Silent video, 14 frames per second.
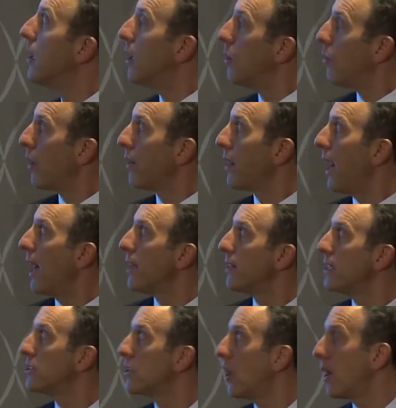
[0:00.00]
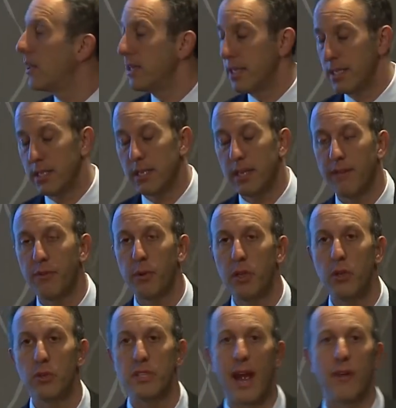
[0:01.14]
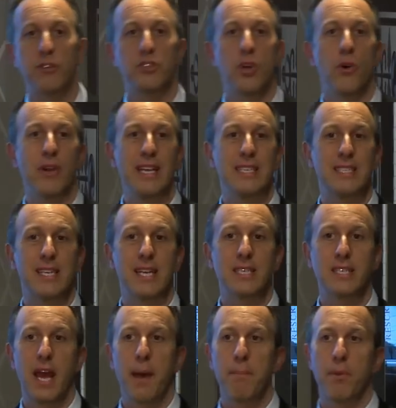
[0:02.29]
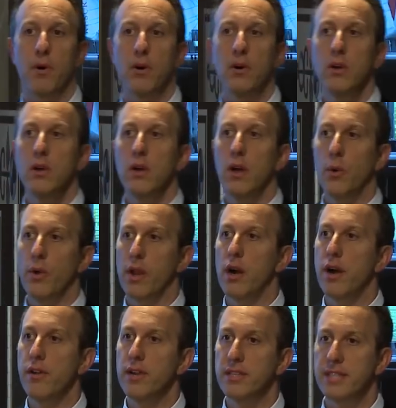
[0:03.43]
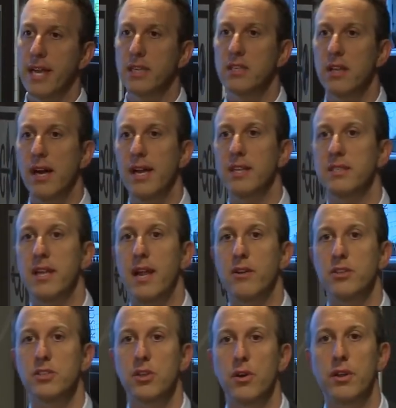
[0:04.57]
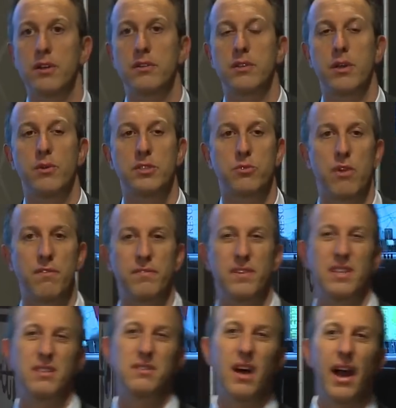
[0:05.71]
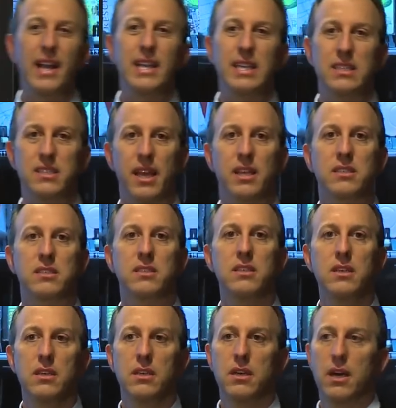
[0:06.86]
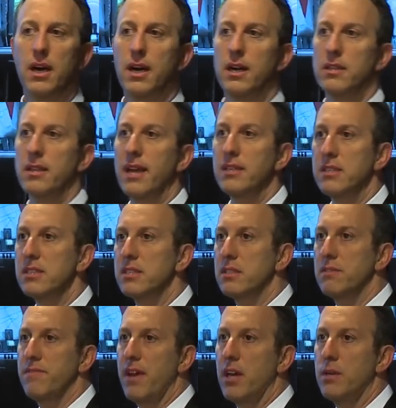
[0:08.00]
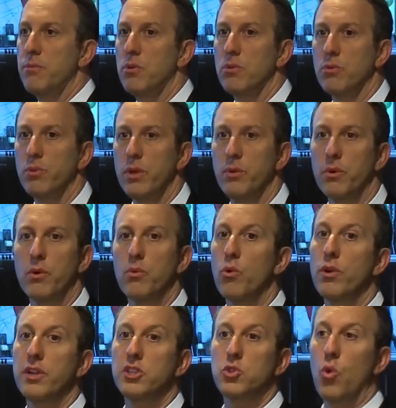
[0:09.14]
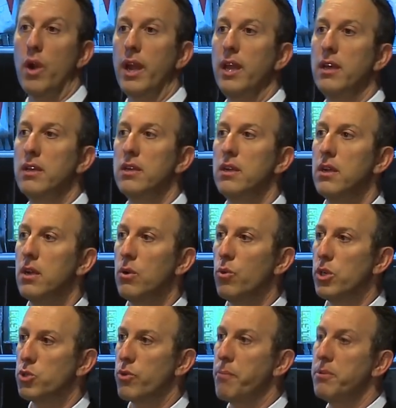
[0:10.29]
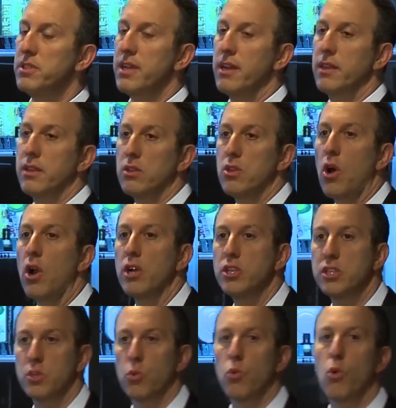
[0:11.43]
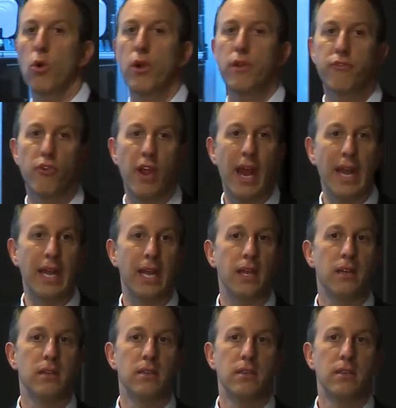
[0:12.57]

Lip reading: One of the highlights are, if we use Arizona as an example, we had 110 clients in Arizona. There was roughly 96 licenses available. We were awarded 20, which represented the largest award for any